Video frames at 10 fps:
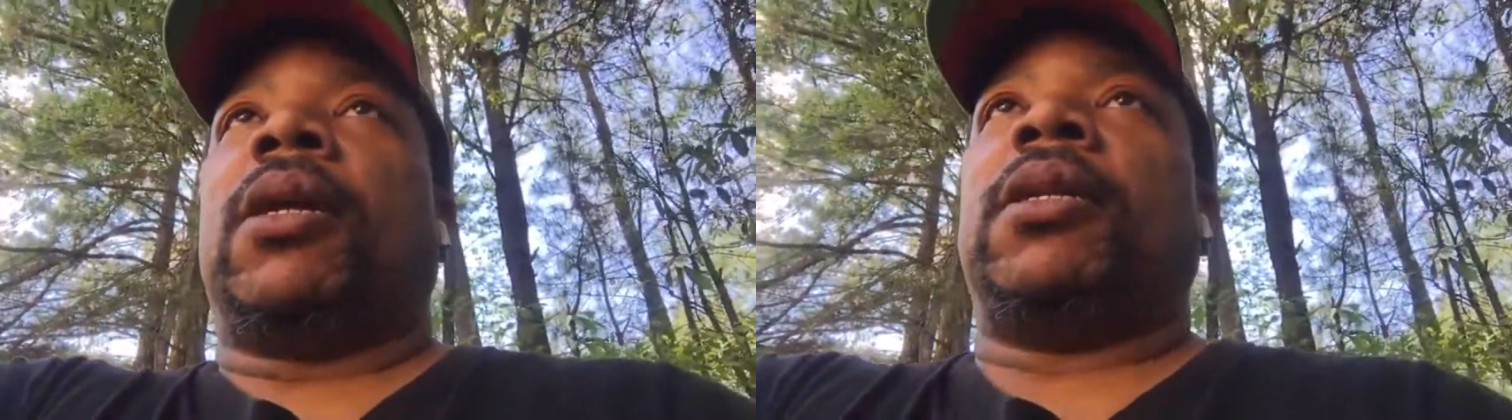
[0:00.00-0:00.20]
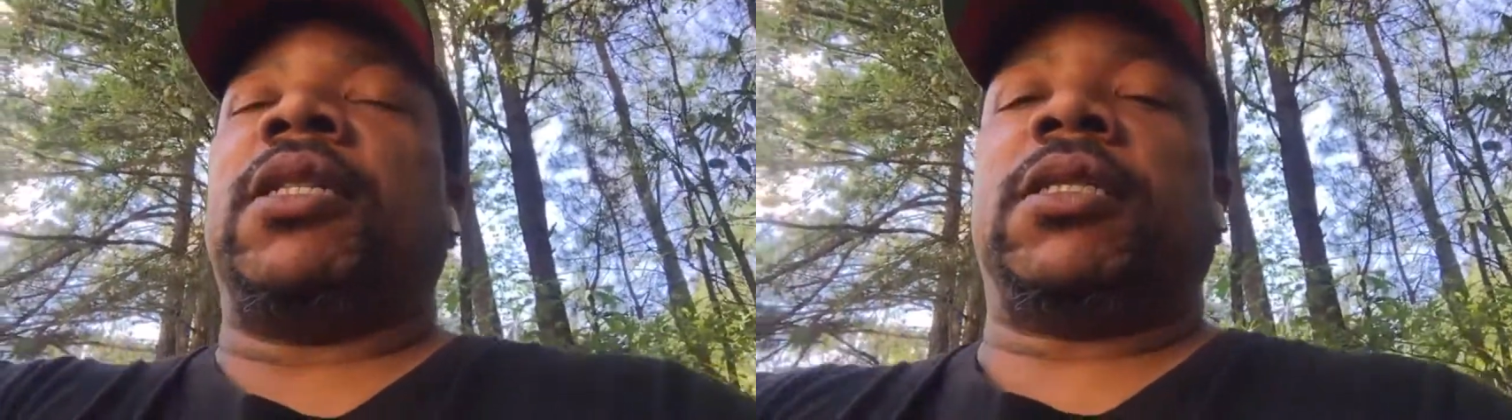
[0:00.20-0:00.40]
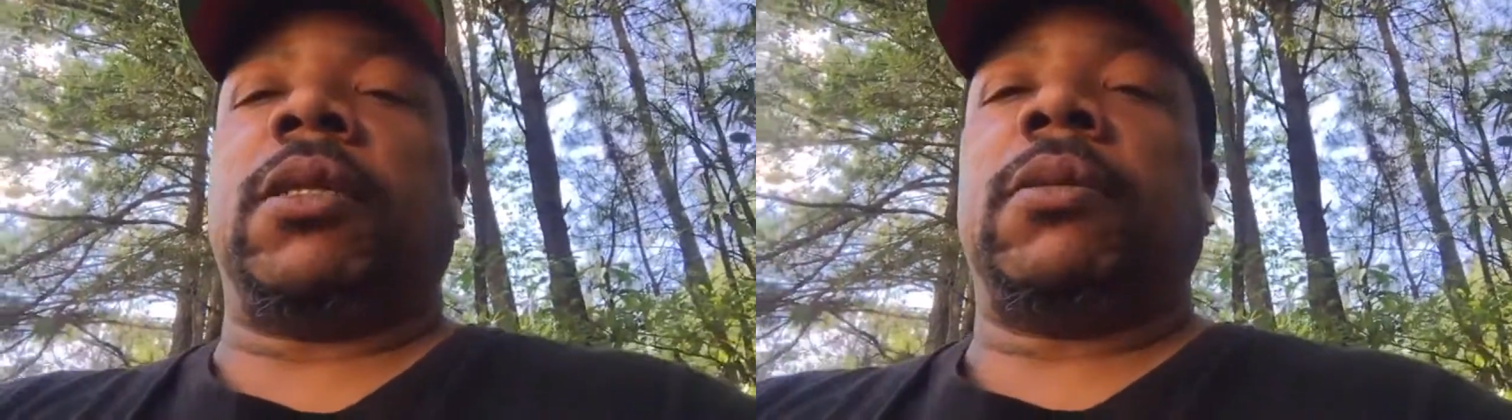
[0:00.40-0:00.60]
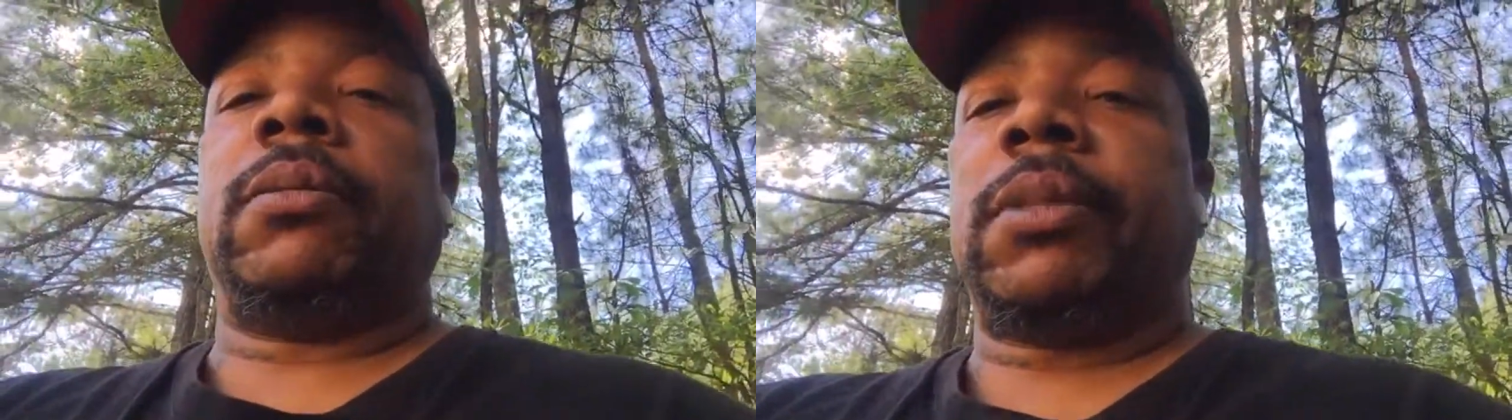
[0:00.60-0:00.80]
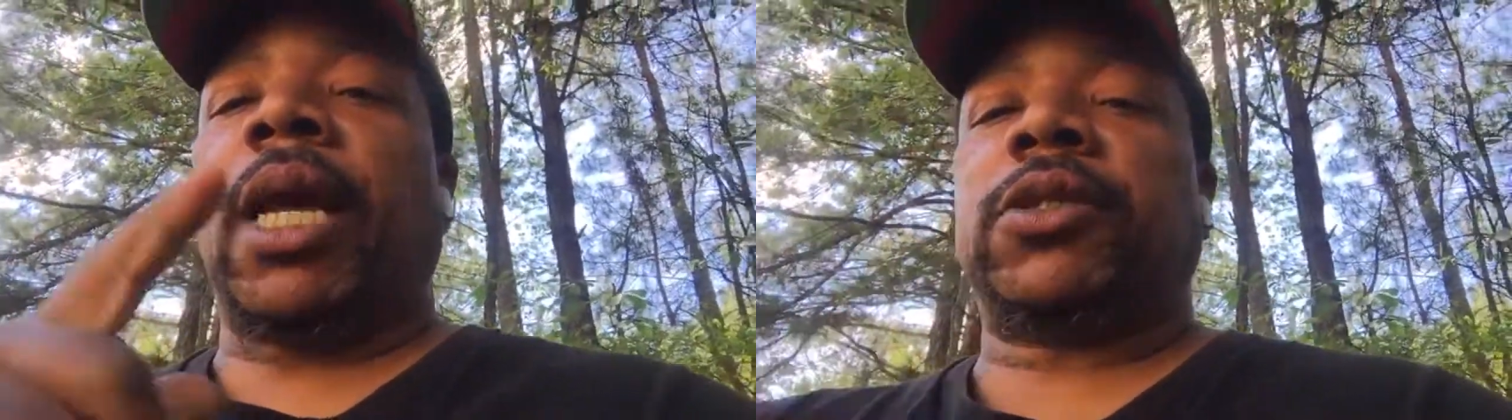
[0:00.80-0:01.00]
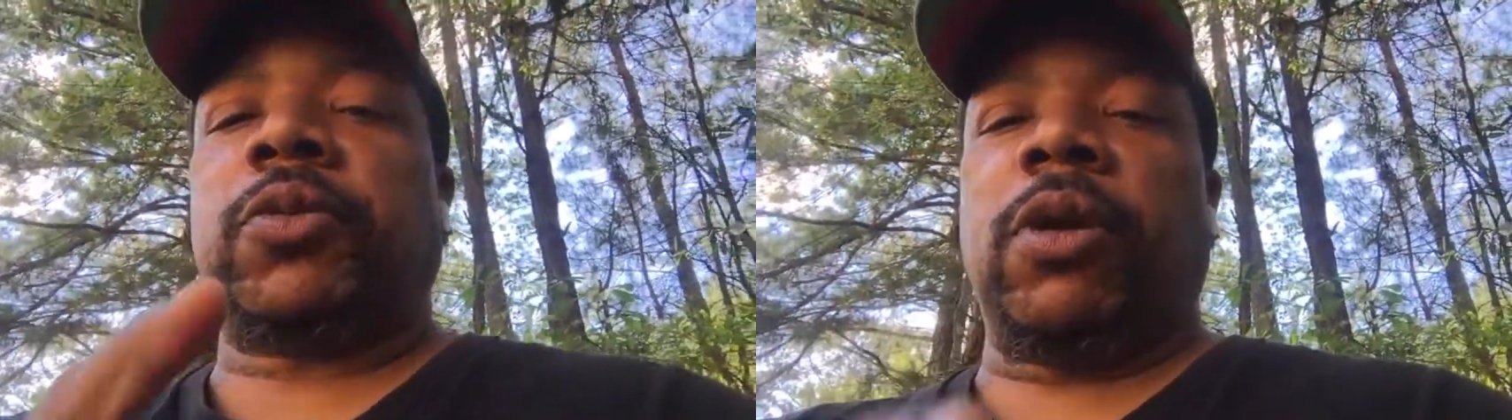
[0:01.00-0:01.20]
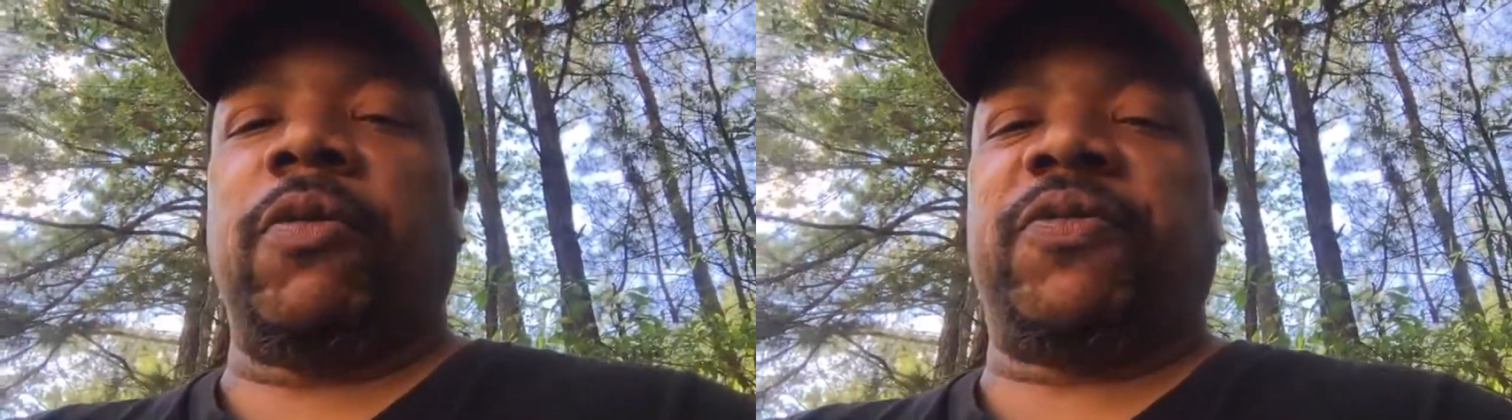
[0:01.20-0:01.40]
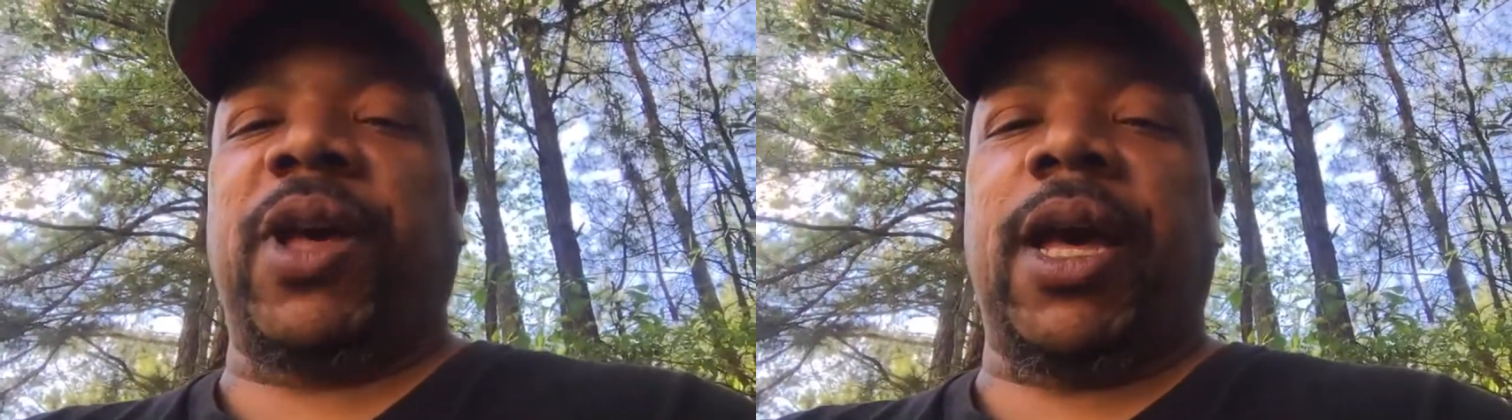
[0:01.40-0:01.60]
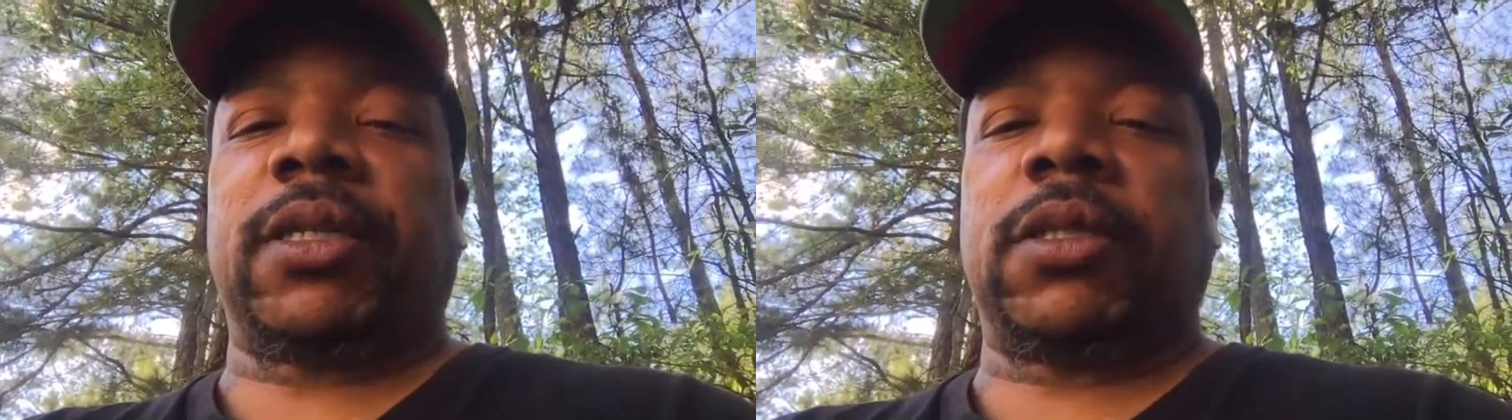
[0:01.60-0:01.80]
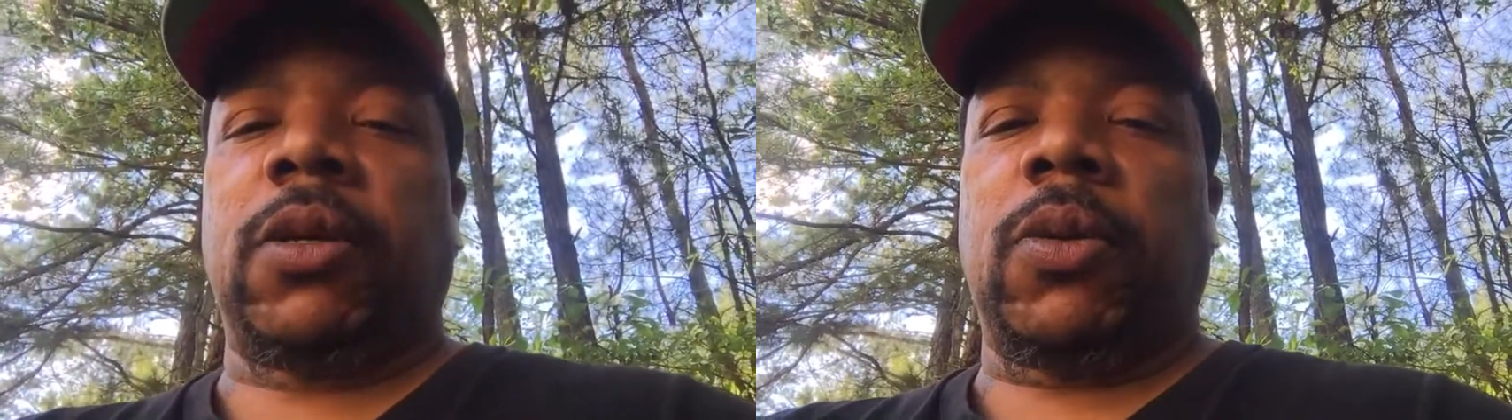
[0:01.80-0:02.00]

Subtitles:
listen. That's real facts.